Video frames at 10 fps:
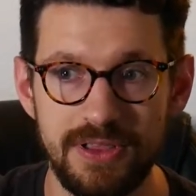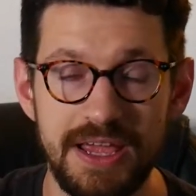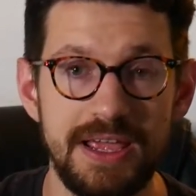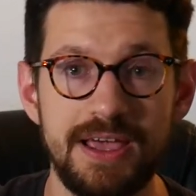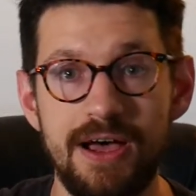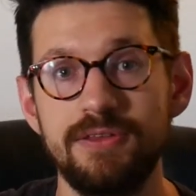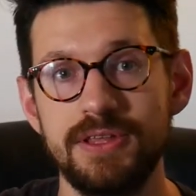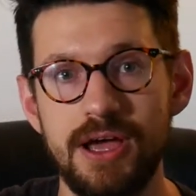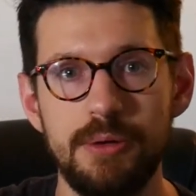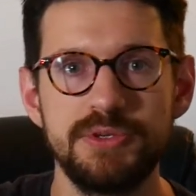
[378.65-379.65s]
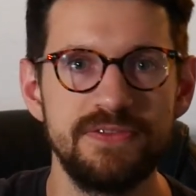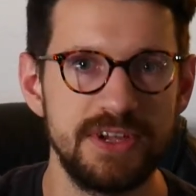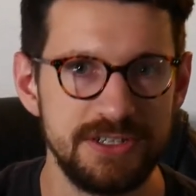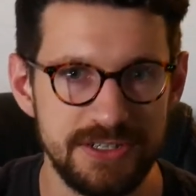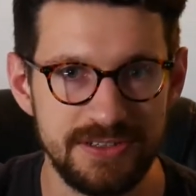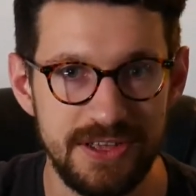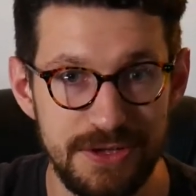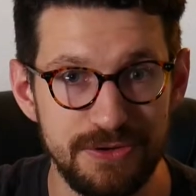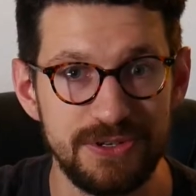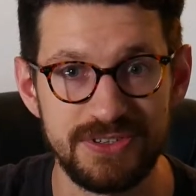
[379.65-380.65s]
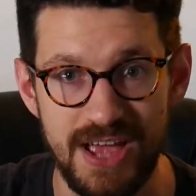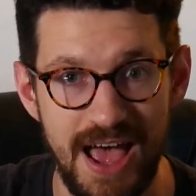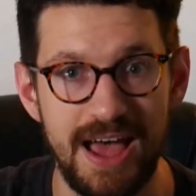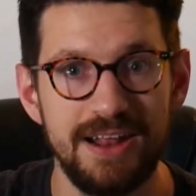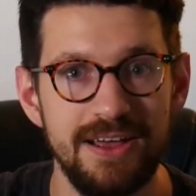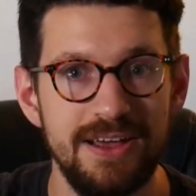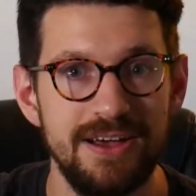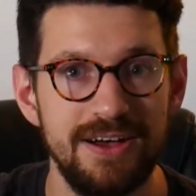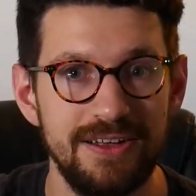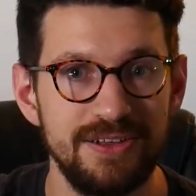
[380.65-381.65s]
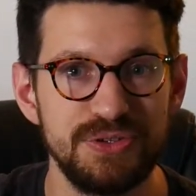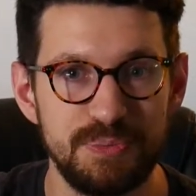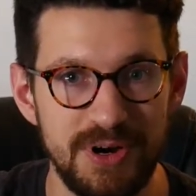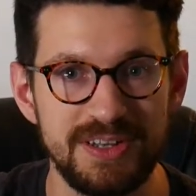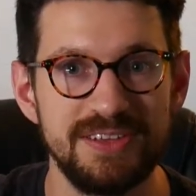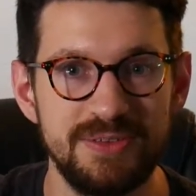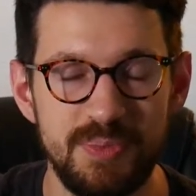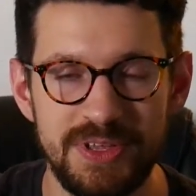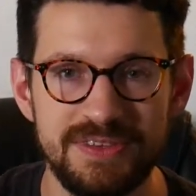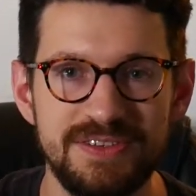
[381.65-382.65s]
laying out the observations that you just had on those participants.